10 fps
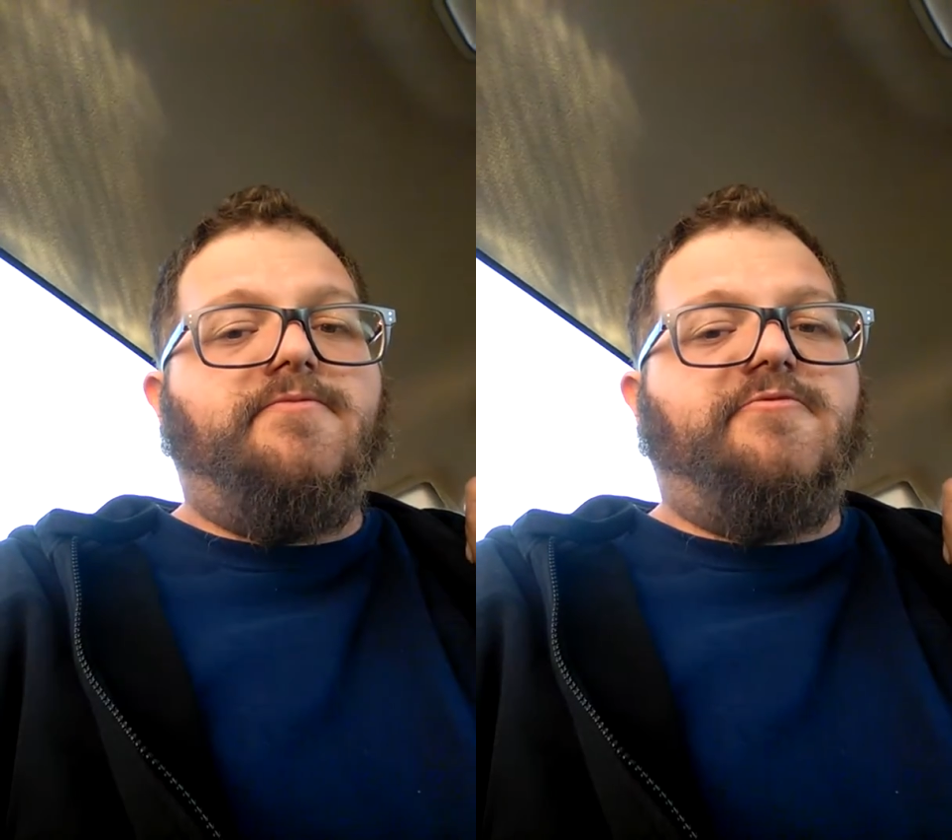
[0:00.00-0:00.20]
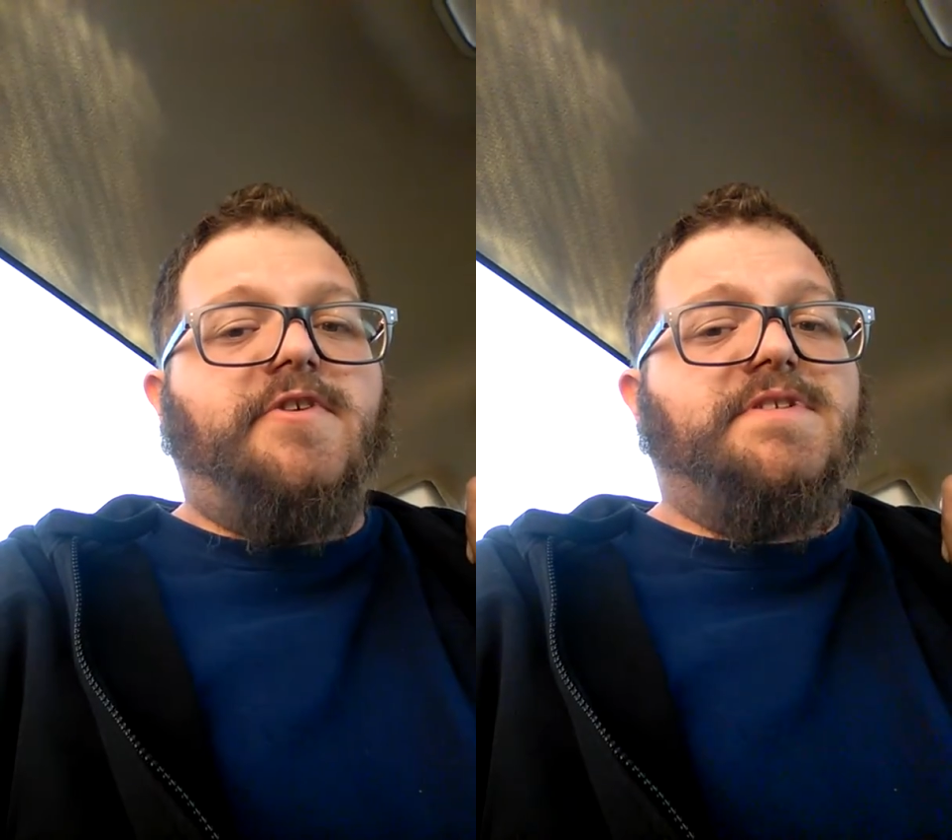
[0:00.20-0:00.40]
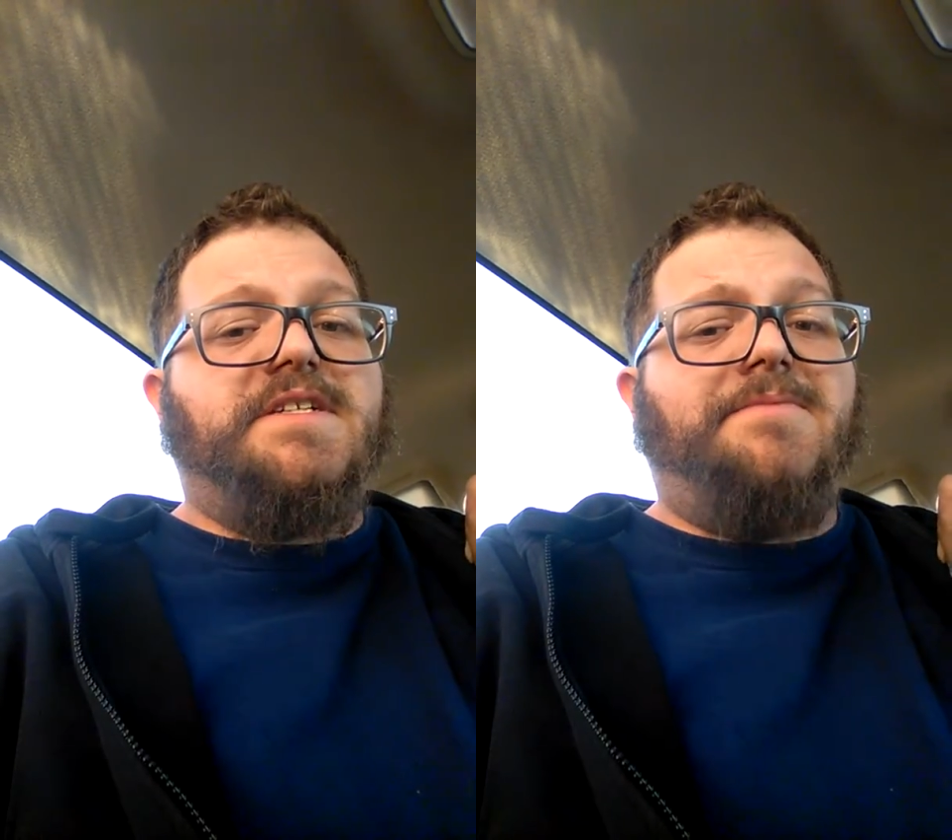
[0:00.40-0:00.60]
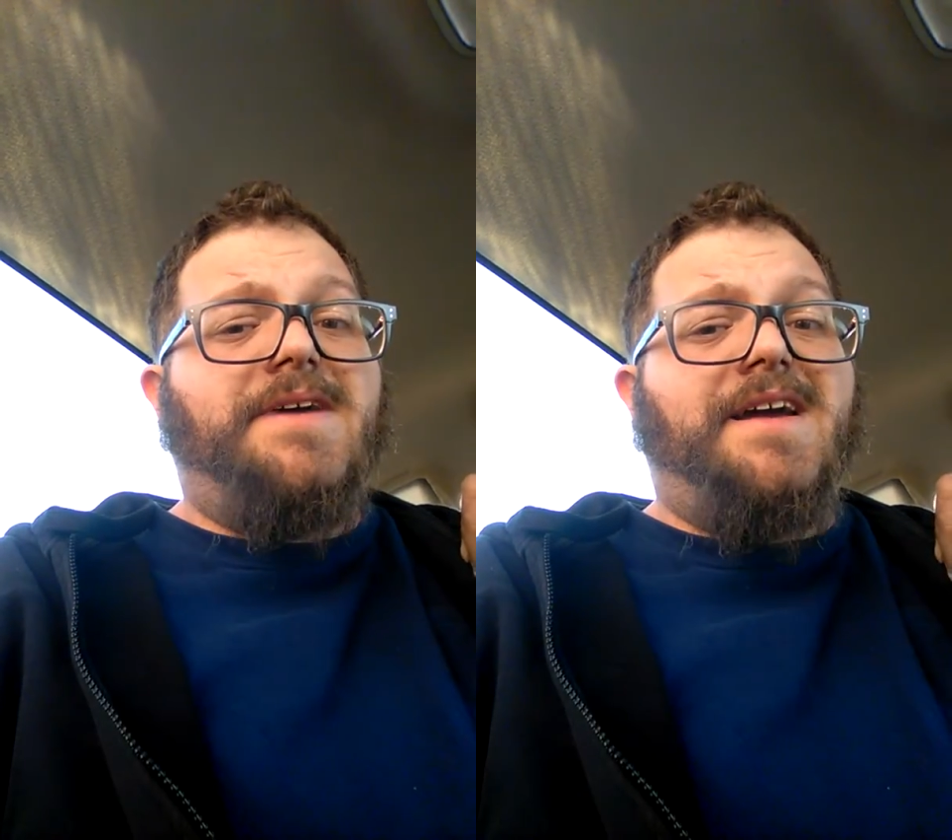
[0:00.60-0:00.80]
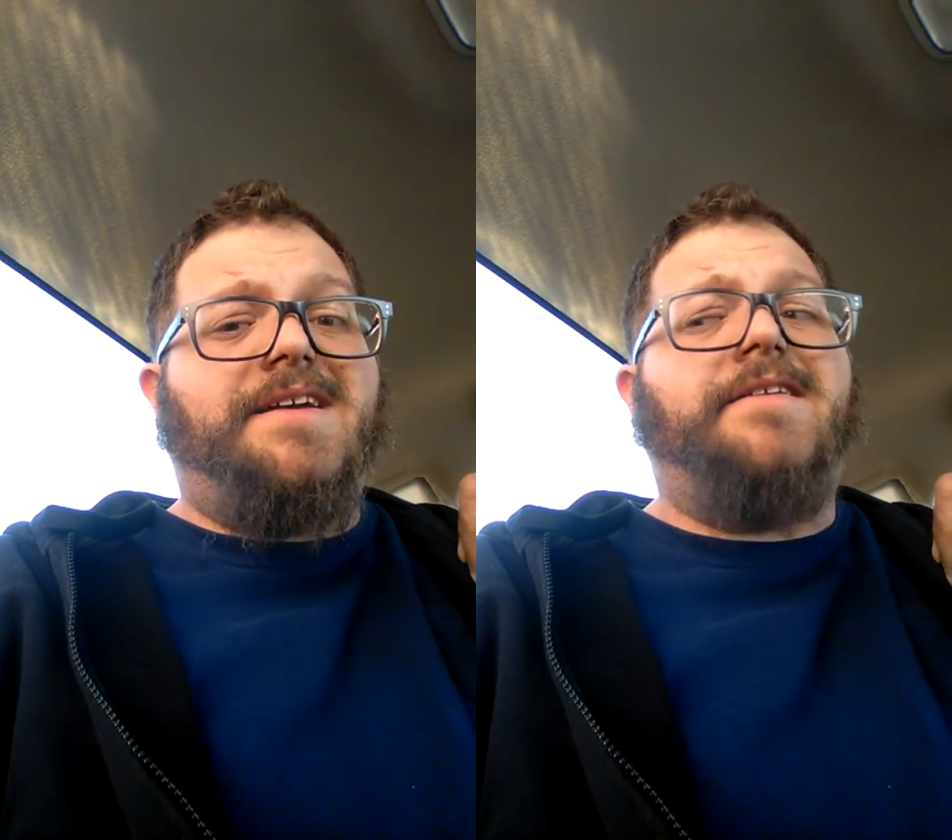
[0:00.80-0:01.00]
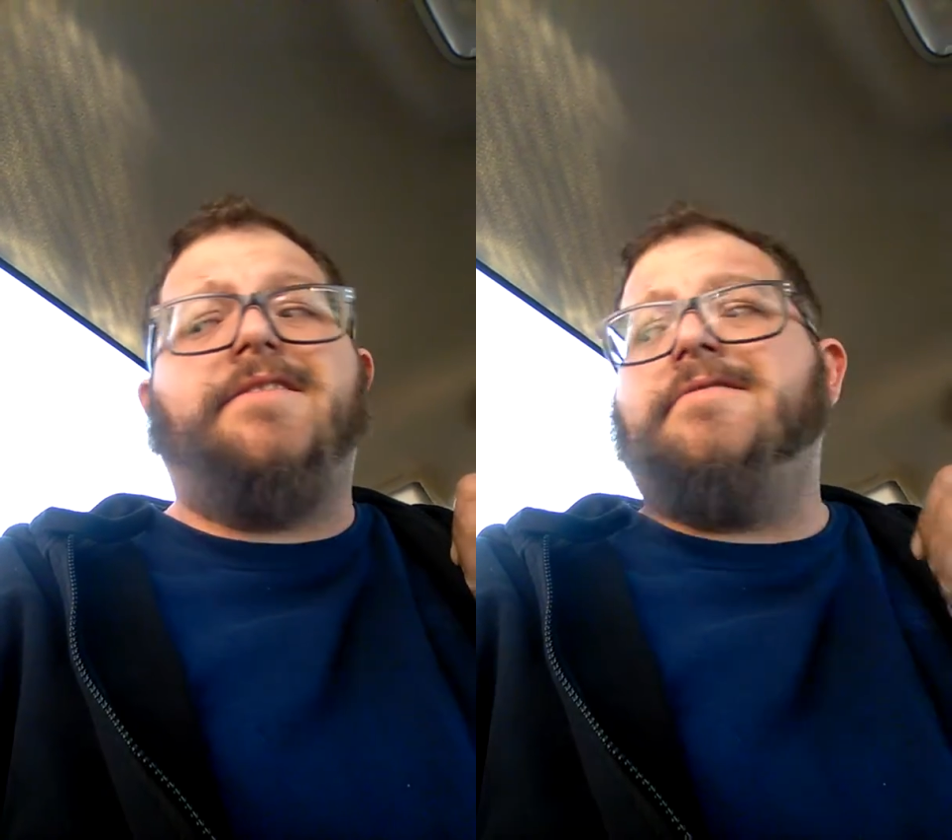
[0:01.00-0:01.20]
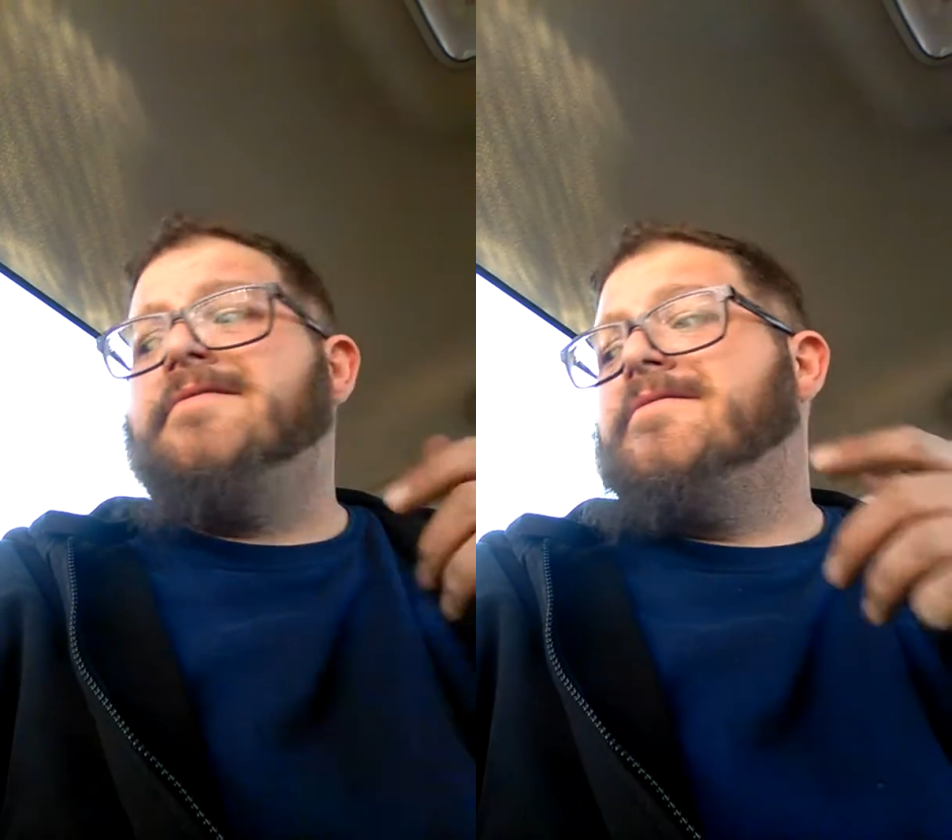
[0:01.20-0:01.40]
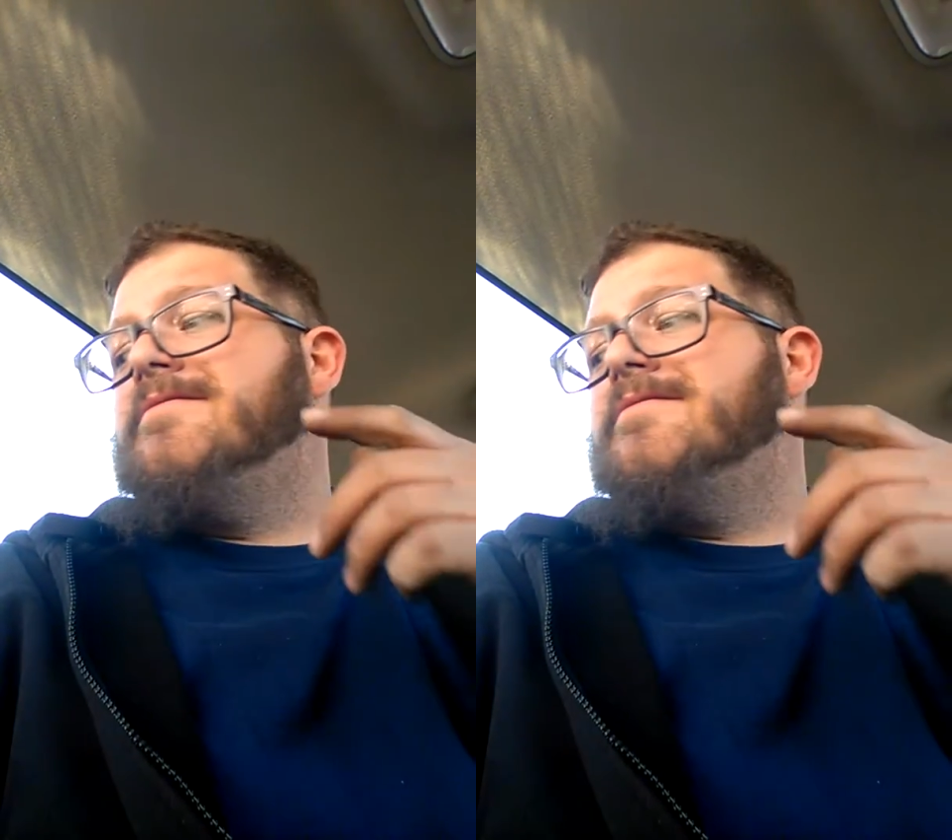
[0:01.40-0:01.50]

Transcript: rear seat back in,